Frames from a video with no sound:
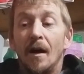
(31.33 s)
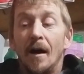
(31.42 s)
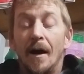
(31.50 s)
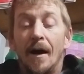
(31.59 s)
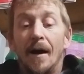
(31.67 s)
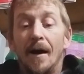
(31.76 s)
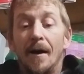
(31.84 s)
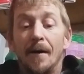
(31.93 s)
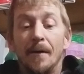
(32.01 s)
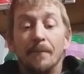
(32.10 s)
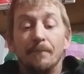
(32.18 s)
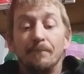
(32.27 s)

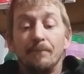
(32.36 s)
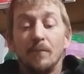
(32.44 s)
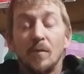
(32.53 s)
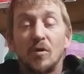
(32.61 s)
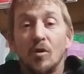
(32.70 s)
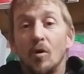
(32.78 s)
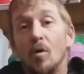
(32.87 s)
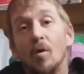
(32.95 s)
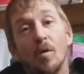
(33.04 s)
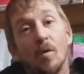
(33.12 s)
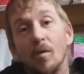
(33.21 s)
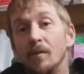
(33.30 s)

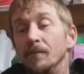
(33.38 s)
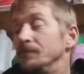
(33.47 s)
So